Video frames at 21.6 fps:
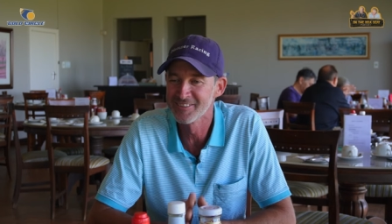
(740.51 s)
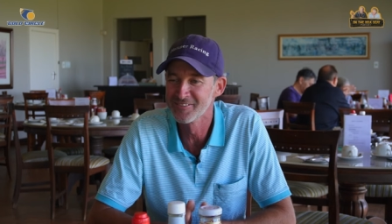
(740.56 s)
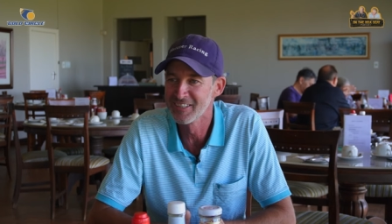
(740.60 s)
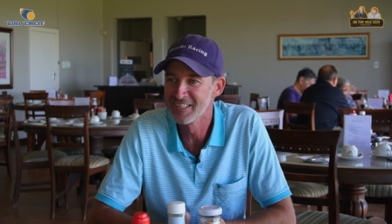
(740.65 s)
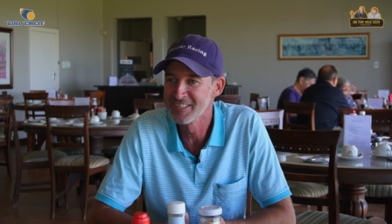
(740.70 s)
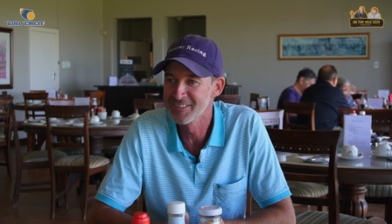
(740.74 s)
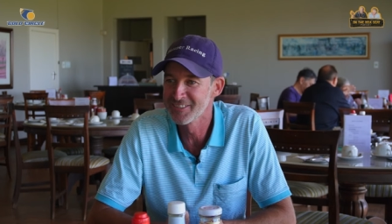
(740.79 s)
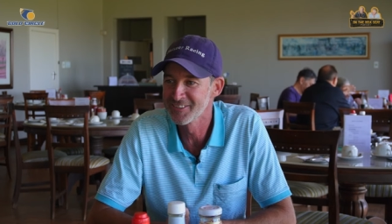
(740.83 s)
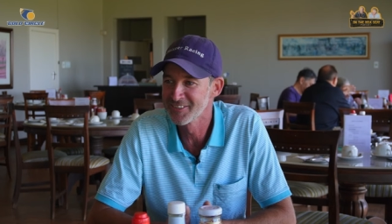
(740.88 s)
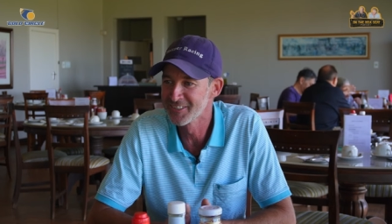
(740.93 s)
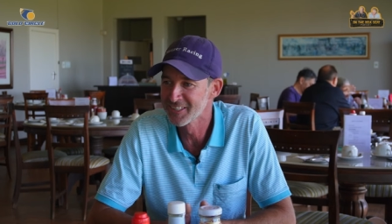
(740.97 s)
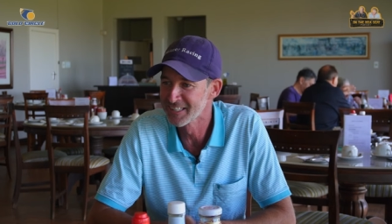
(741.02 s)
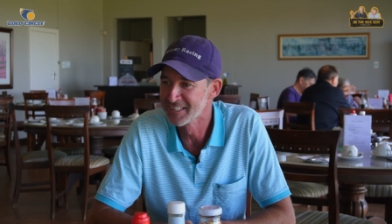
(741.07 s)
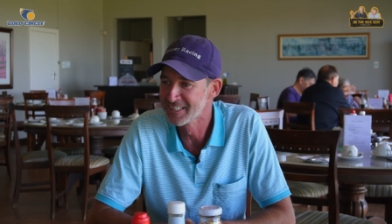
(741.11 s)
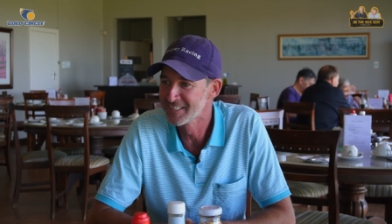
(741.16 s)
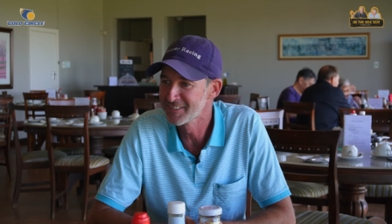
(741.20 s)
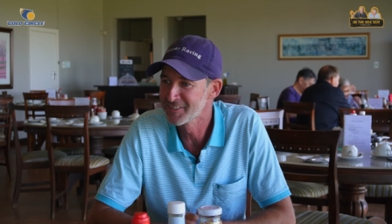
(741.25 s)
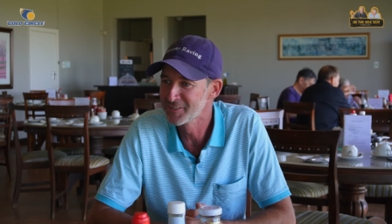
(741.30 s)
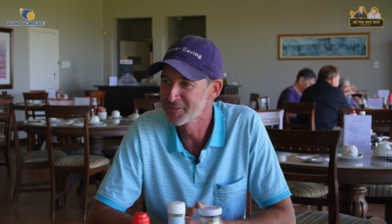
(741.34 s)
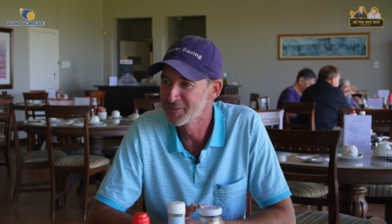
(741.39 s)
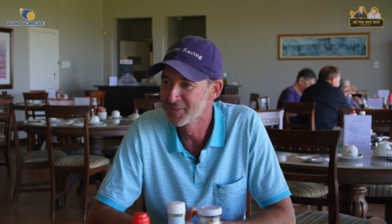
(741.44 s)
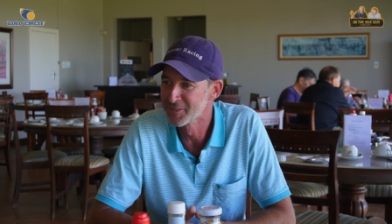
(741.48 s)
to make sure I can
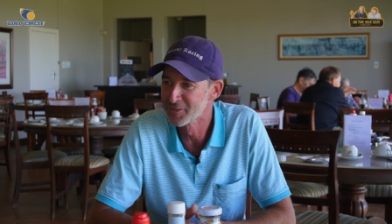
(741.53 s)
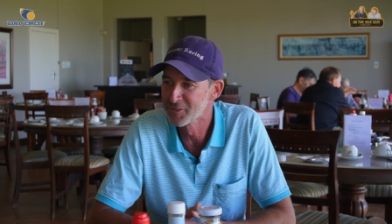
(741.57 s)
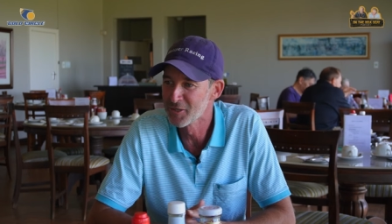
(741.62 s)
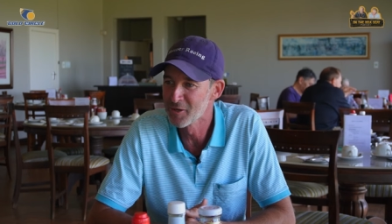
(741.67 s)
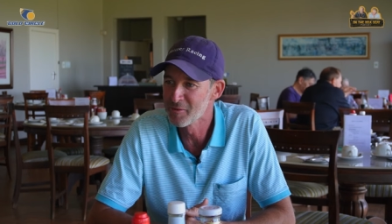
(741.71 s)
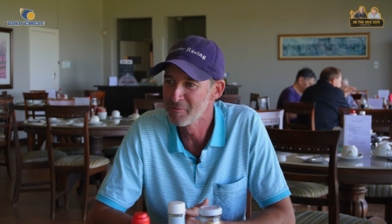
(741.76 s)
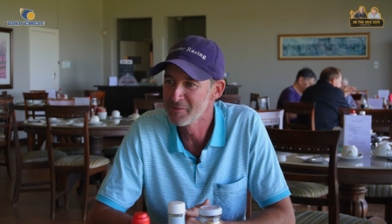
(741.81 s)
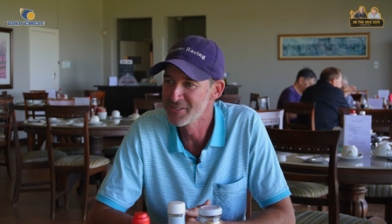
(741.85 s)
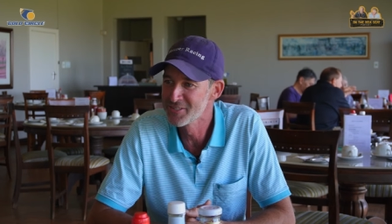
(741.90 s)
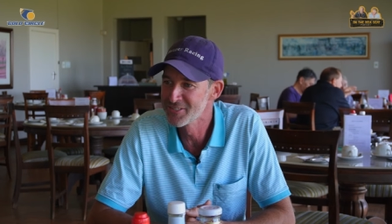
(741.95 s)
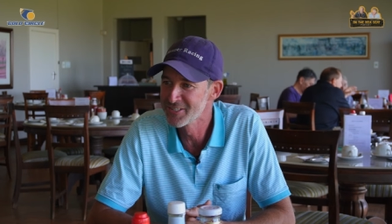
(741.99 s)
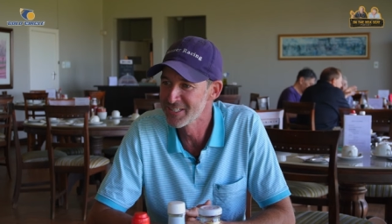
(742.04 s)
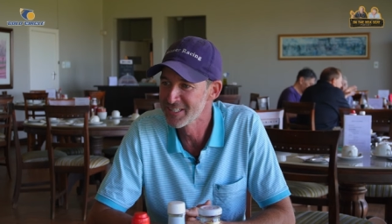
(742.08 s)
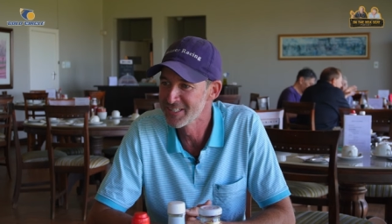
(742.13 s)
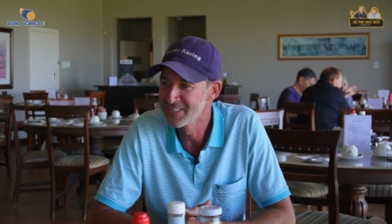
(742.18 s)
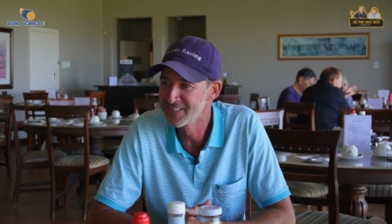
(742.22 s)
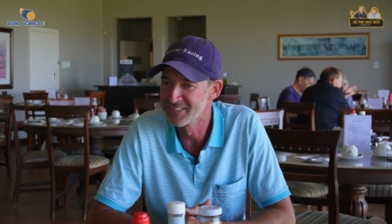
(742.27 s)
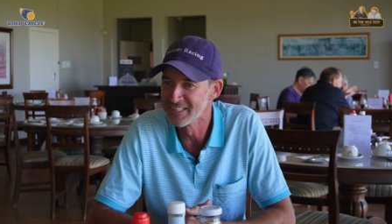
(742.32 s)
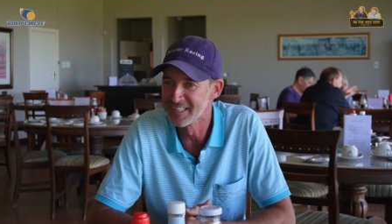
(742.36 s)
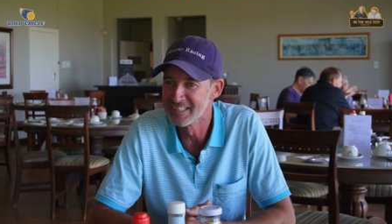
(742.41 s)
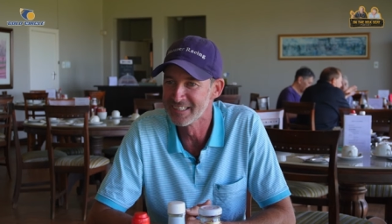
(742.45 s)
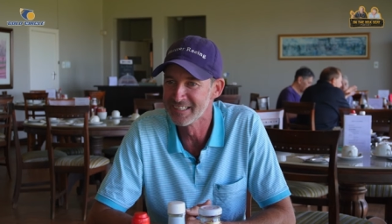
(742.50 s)
listen to the
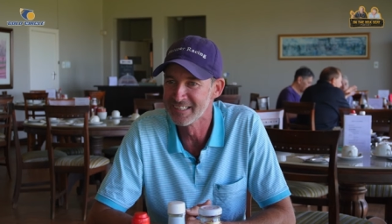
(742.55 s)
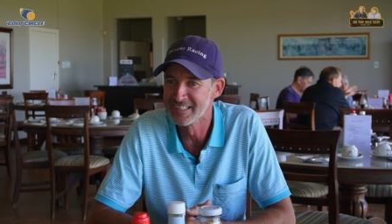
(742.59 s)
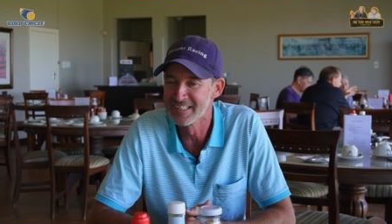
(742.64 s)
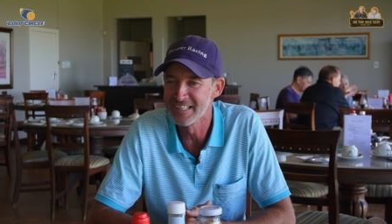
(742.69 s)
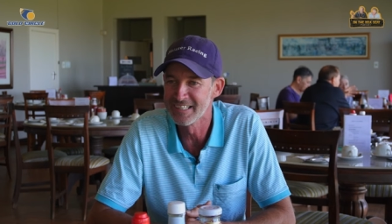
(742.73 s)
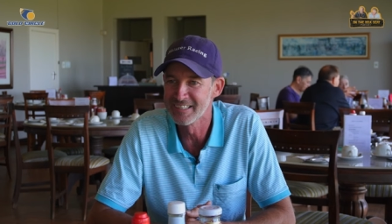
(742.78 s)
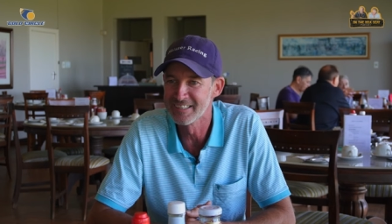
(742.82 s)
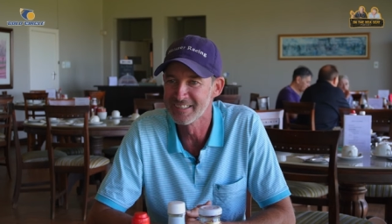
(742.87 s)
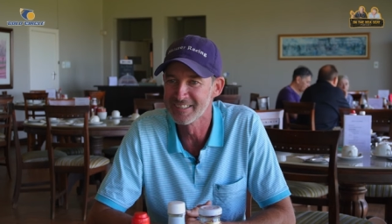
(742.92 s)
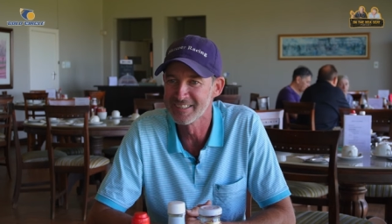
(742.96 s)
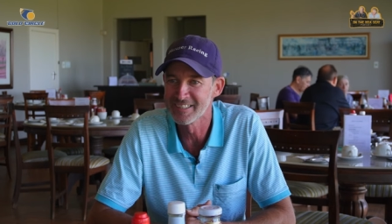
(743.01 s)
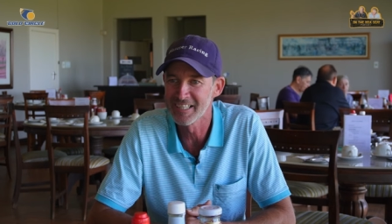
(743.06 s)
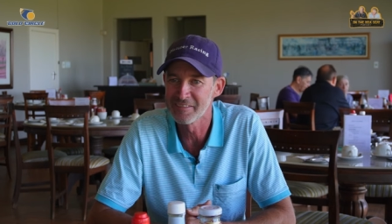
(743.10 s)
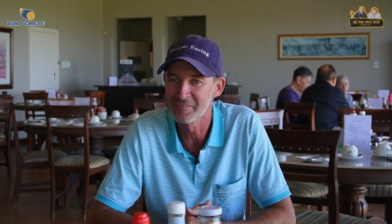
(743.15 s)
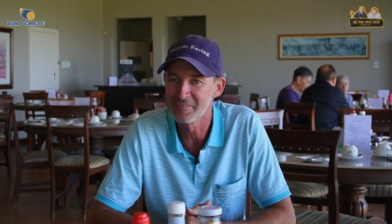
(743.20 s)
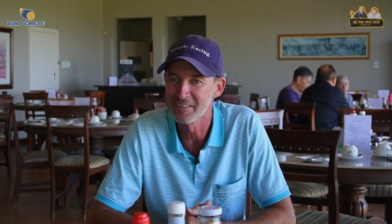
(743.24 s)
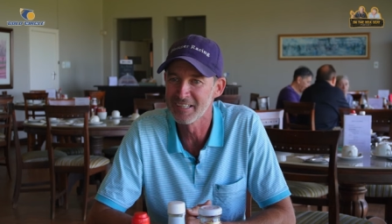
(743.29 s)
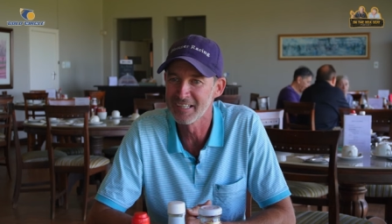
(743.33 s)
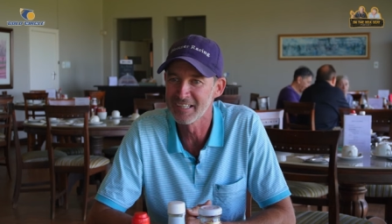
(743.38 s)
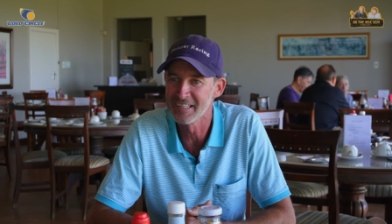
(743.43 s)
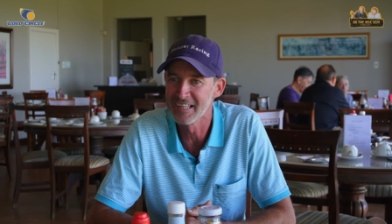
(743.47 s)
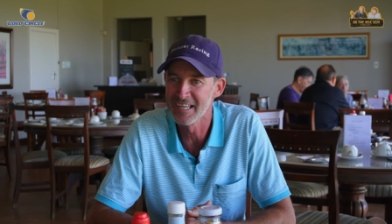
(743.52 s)
commentaries and, and stuff
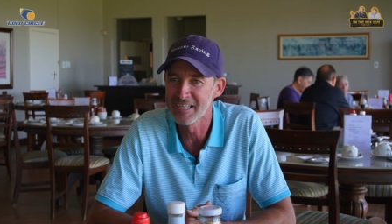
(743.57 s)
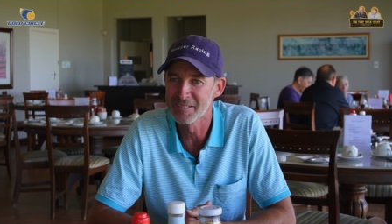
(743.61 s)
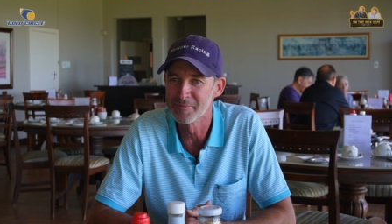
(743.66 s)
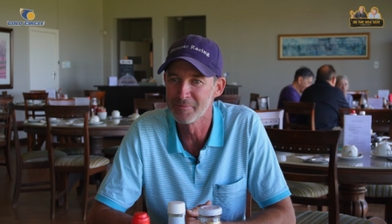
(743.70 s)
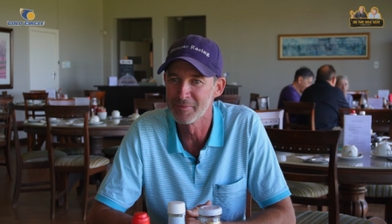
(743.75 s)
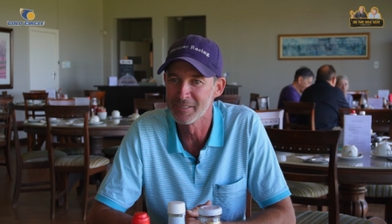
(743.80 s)
like that.